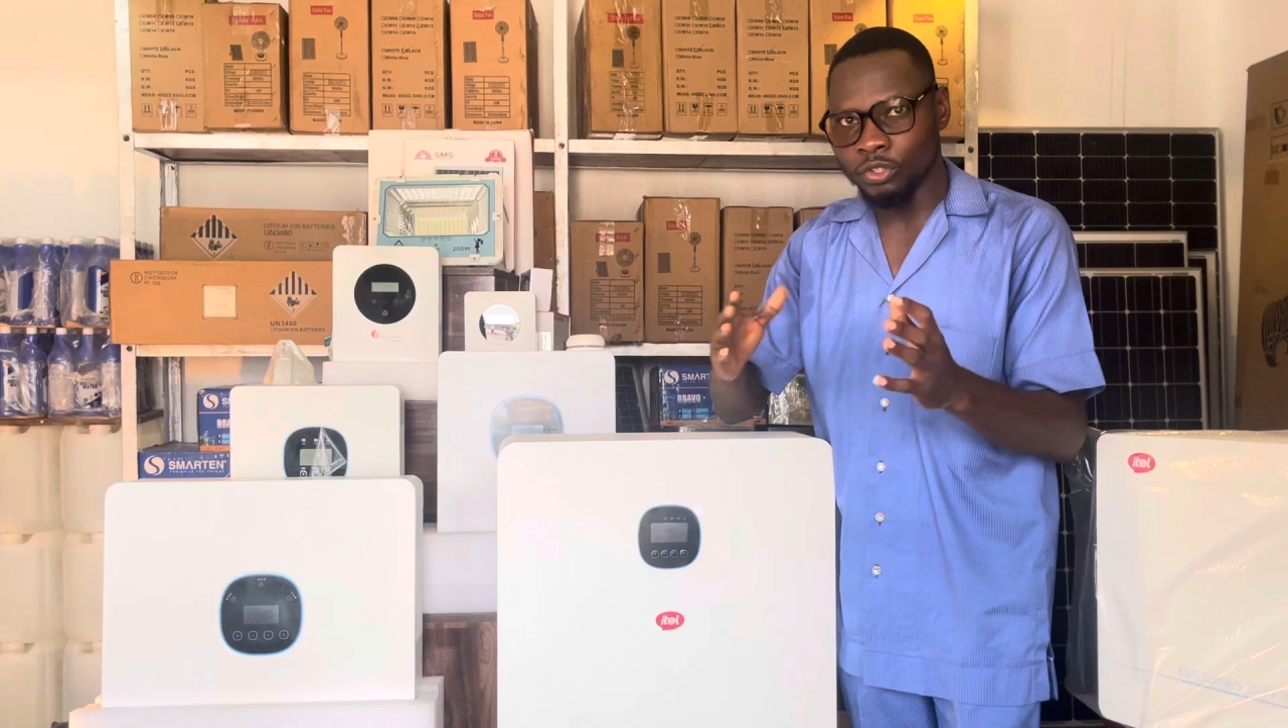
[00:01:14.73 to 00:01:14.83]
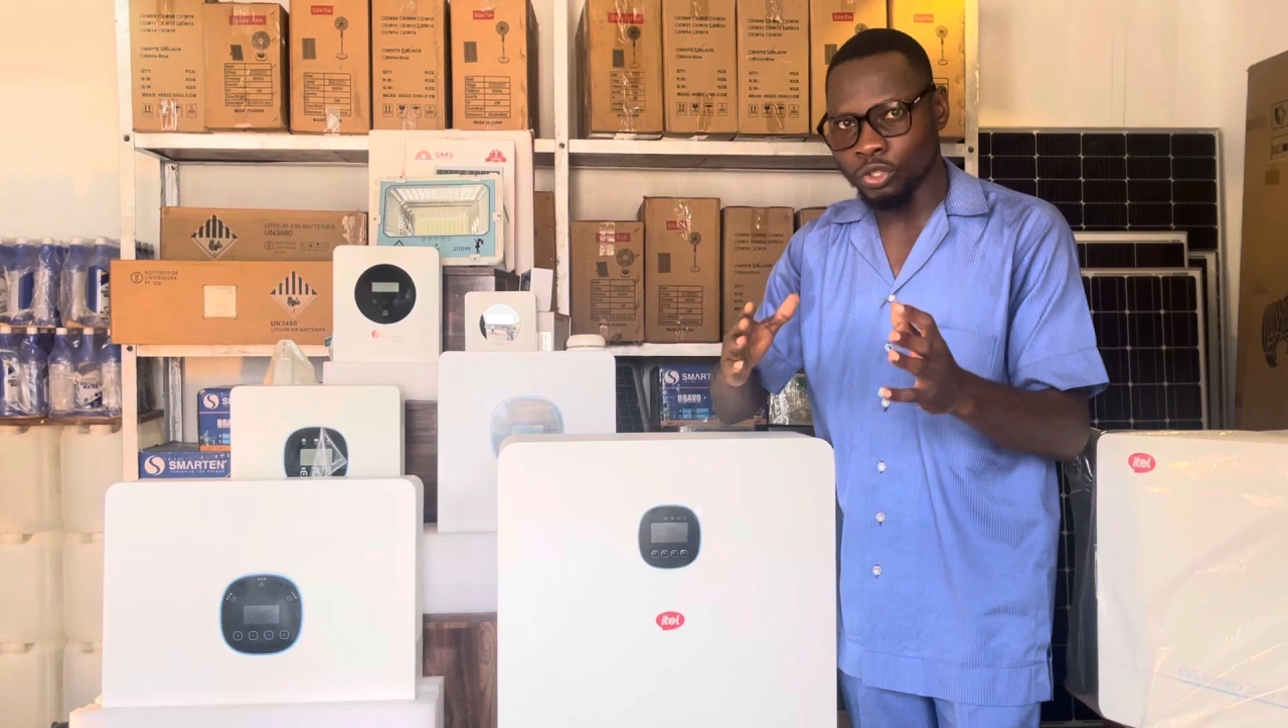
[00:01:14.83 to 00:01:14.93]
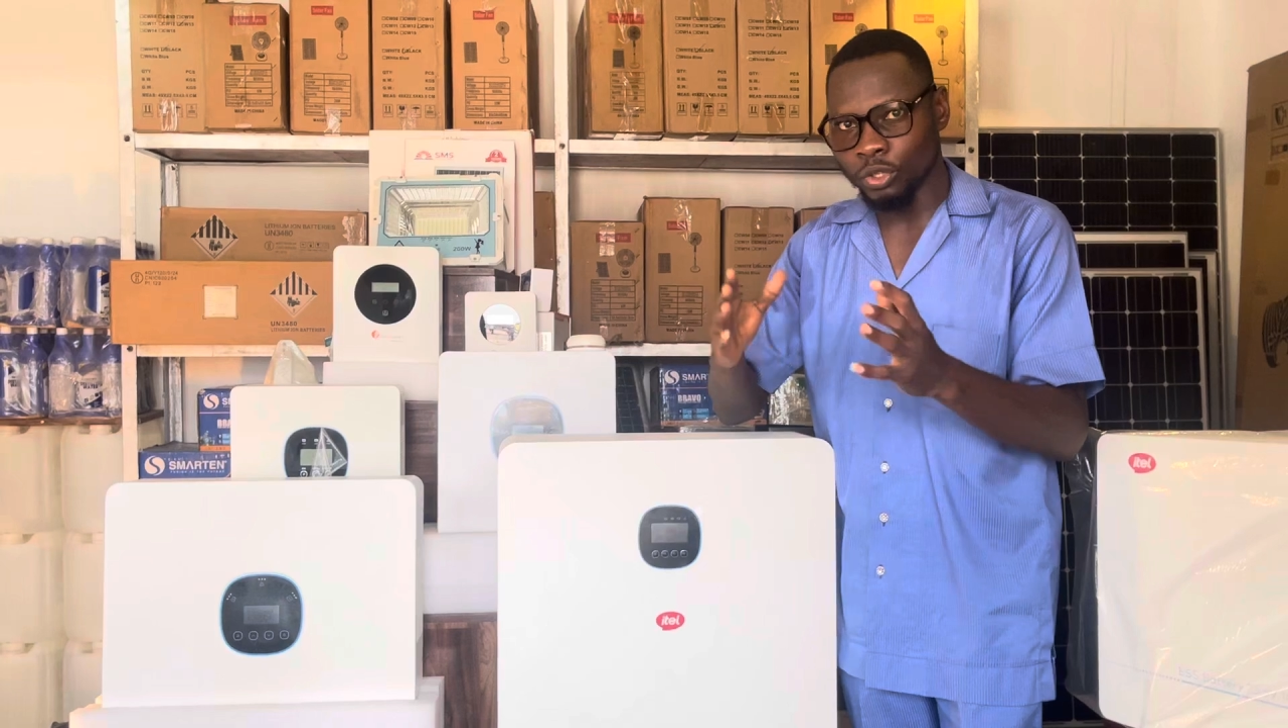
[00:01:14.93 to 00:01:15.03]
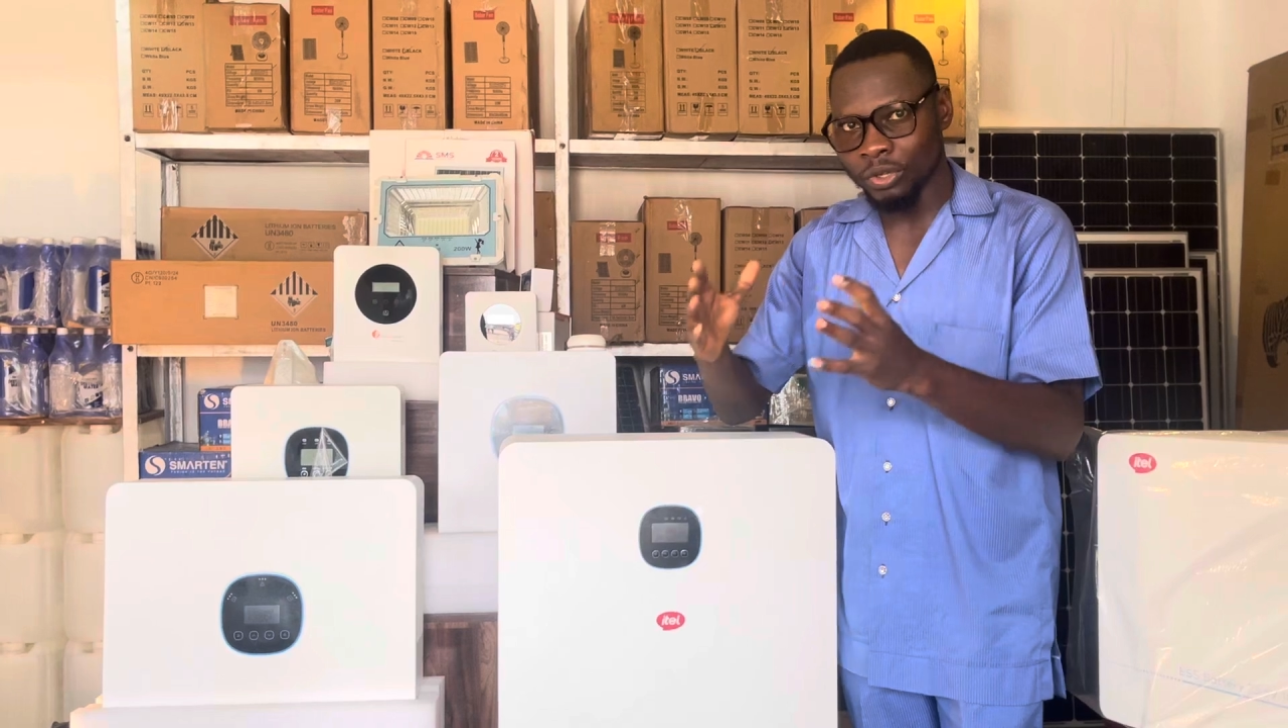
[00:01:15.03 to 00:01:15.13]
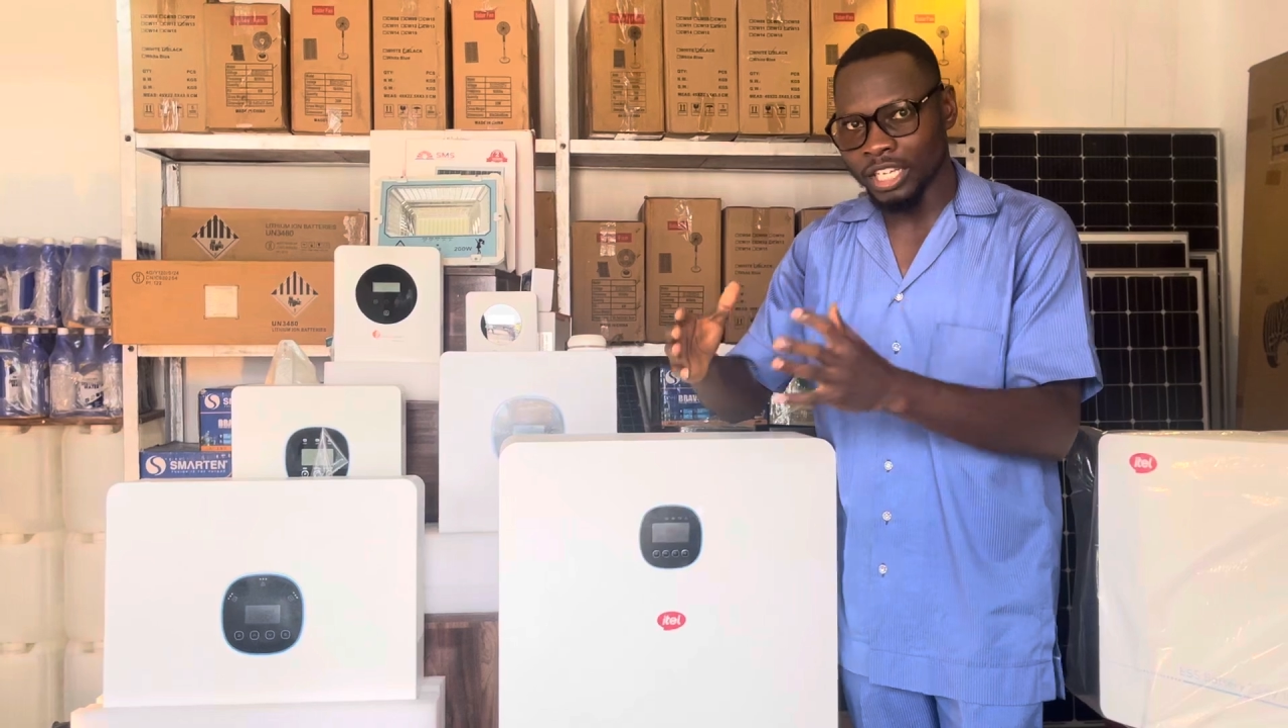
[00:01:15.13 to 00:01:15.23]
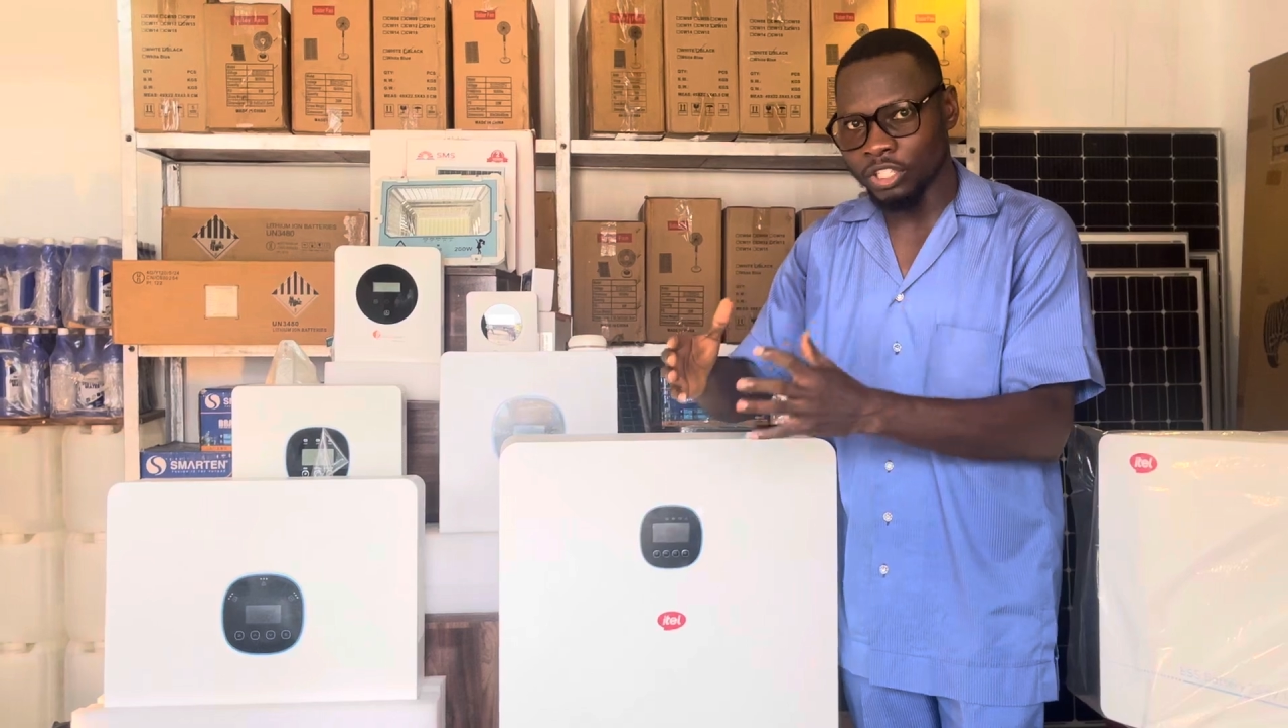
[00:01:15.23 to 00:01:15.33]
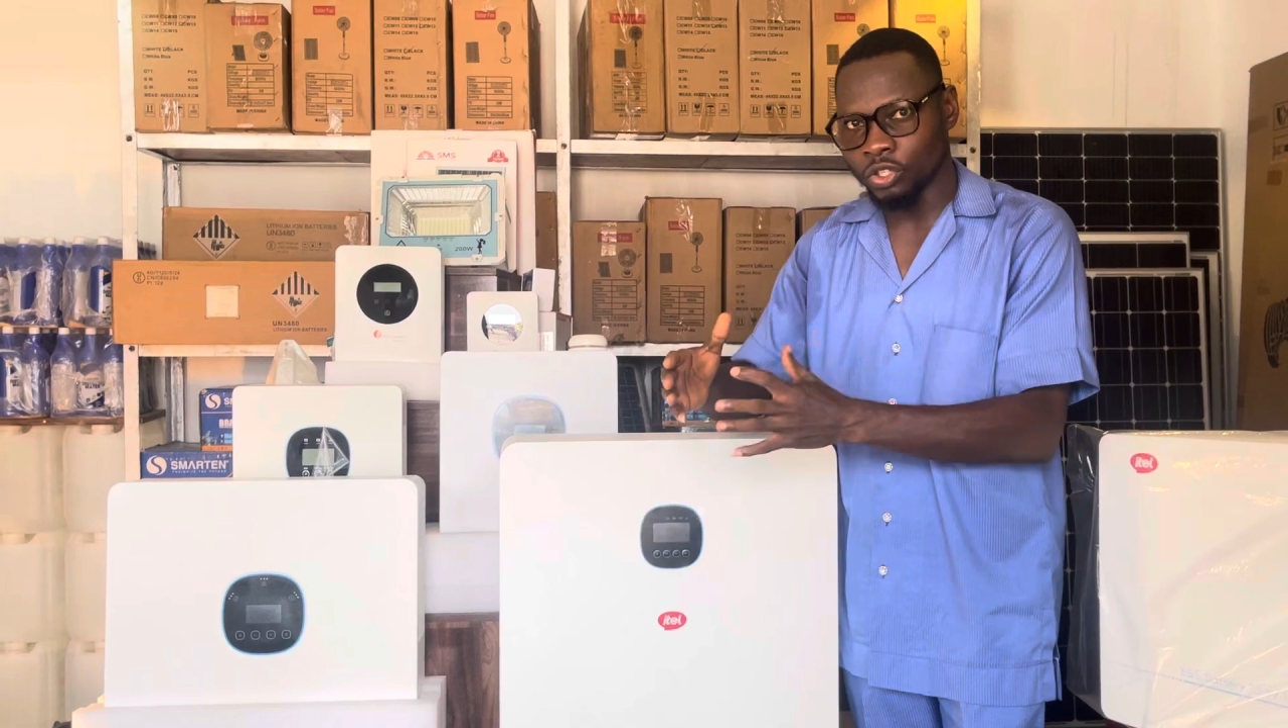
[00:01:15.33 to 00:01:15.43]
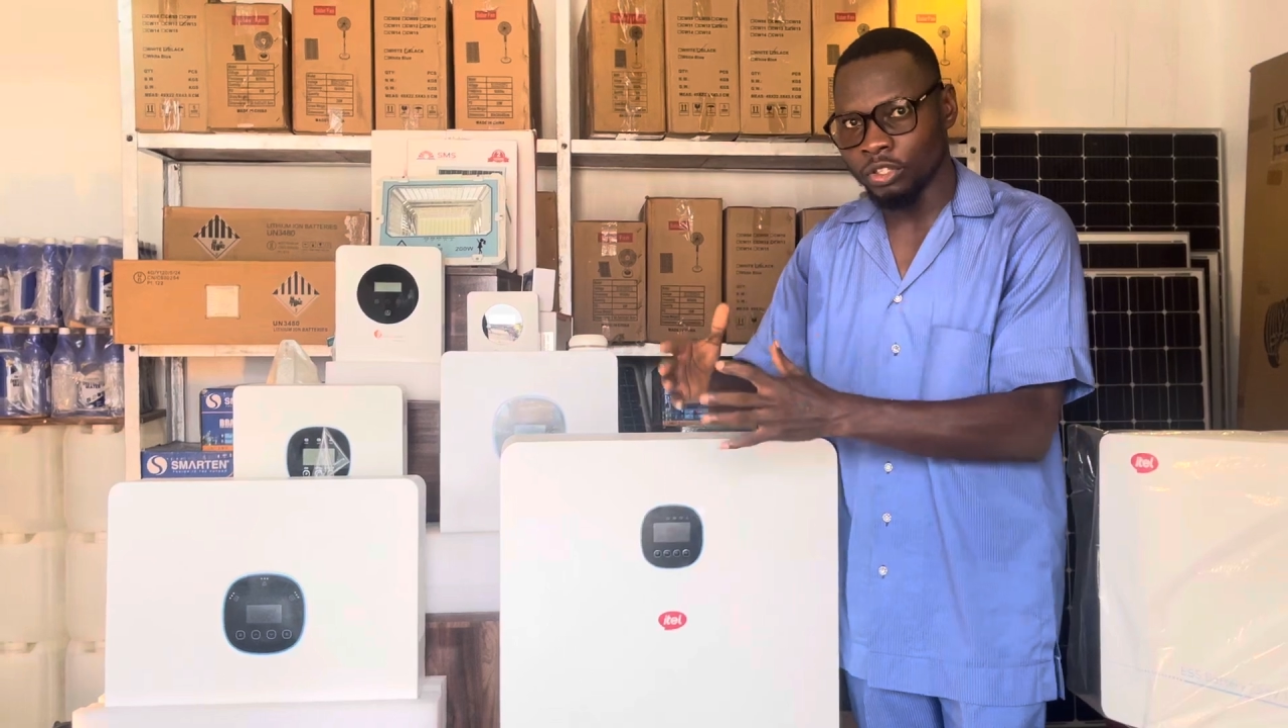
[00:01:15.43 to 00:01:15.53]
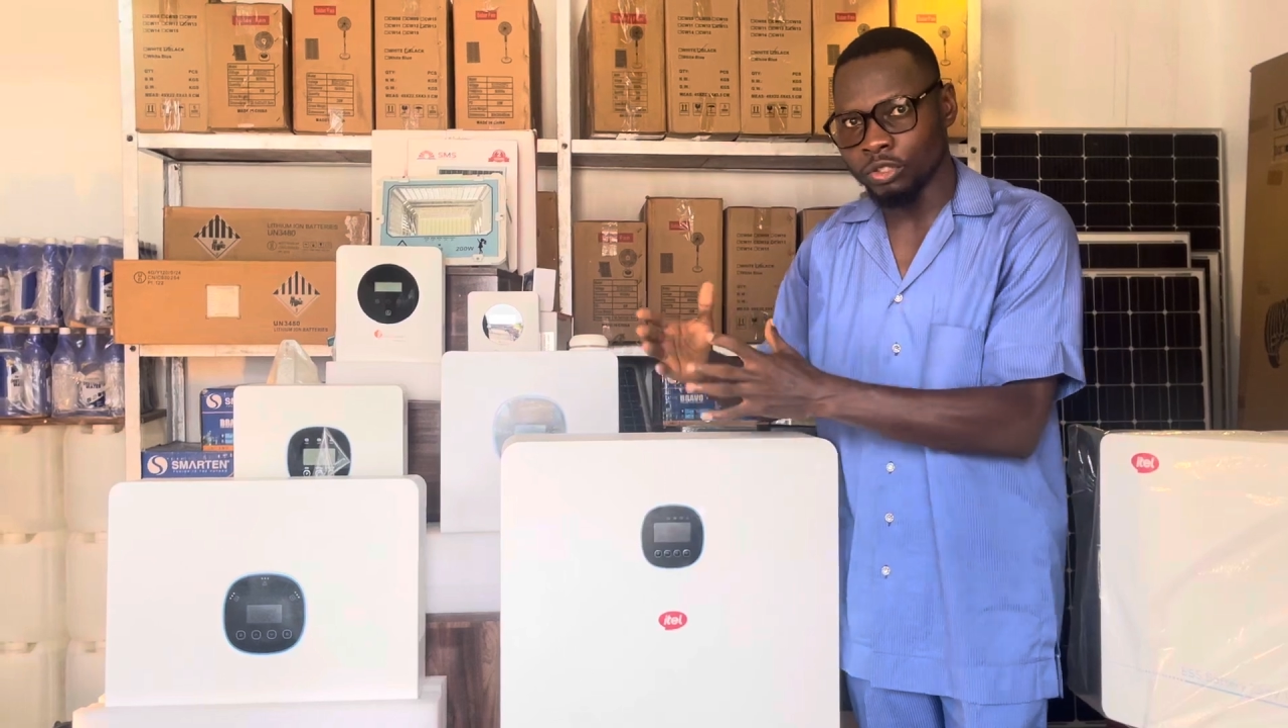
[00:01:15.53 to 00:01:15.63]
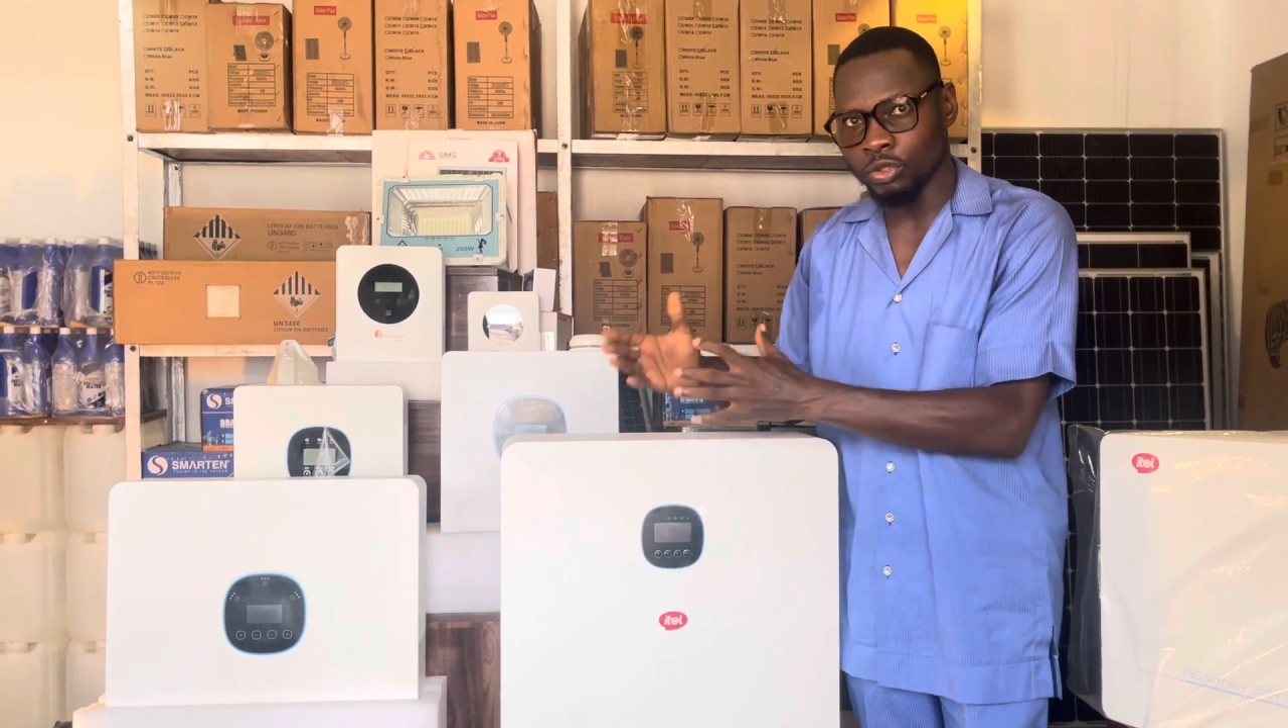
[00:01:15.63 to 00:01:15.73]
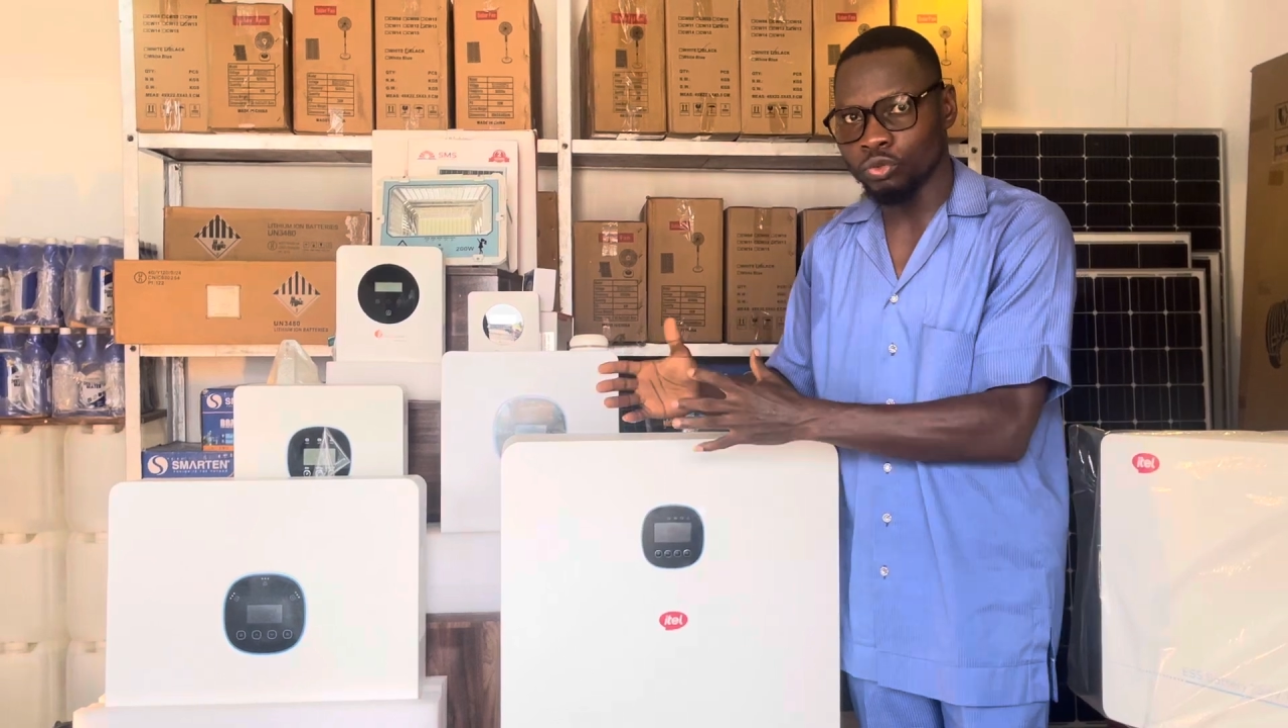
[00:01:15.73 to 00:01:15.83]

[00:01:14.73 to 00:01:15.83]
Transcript: those locations to